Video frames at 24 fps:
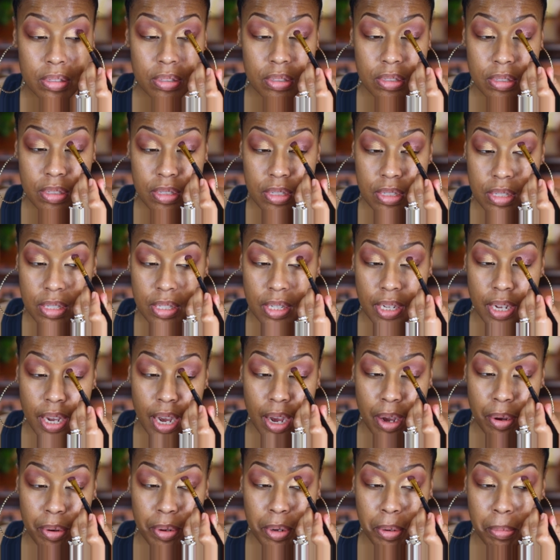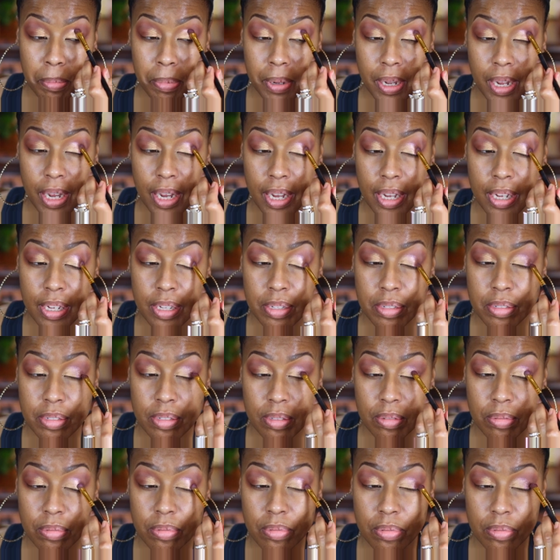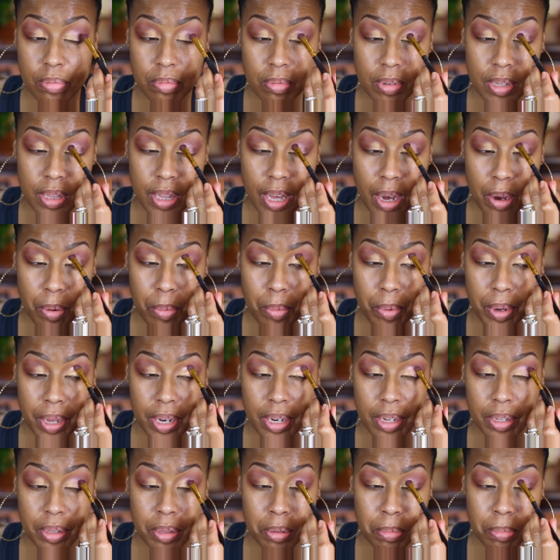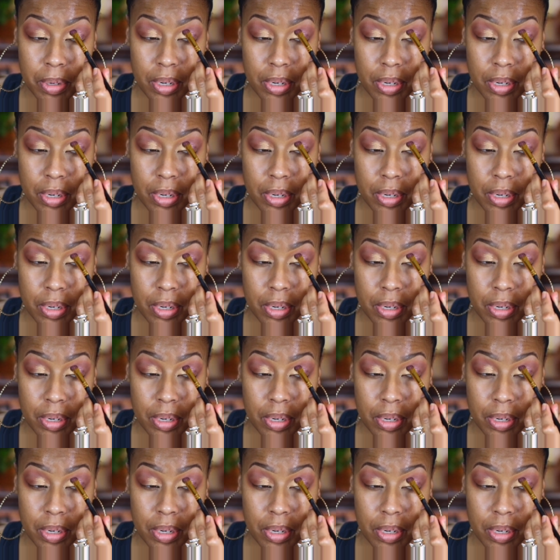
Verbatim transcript: just to see how it applies without wetting the